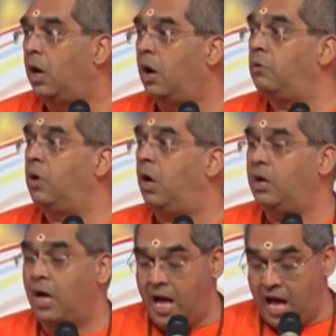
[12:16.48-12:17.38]
How
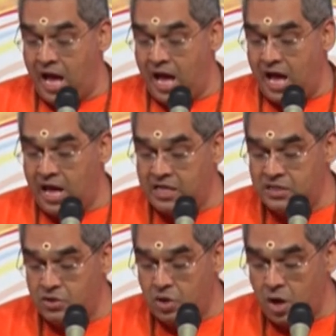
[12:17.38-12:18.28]
long?
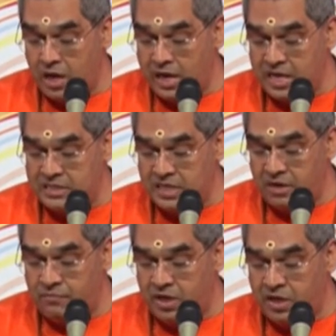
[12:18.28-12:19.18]
As long as
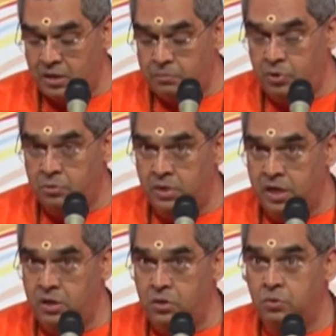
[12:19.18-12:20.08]
I wake up to
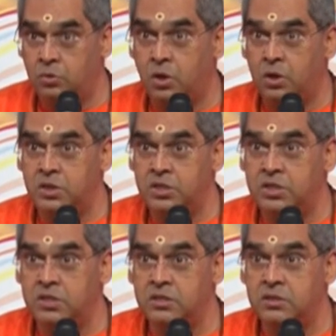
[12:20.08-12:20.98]
my new
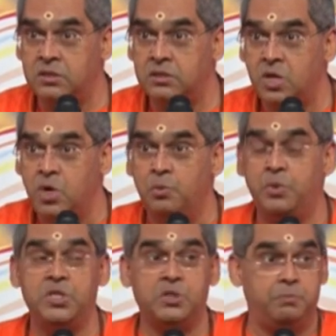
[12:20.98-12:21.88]
consciousness,
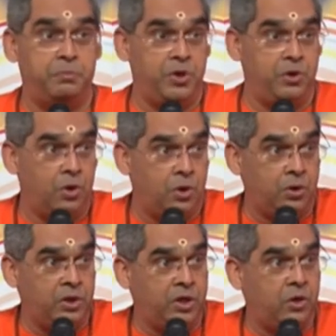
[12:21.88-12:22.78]
which is
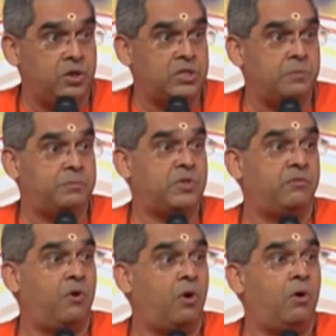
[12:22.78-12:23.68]
beyond the concepts
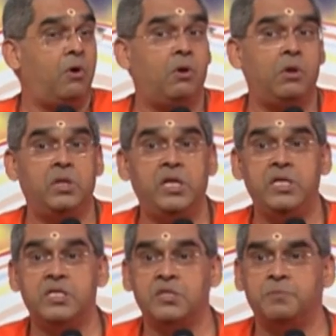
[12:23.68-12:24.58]
of all
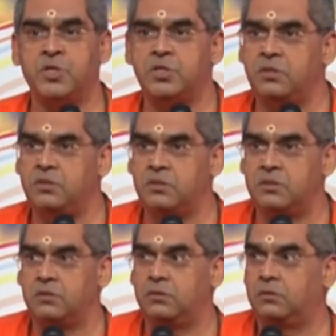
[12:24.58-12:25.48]
these expressions,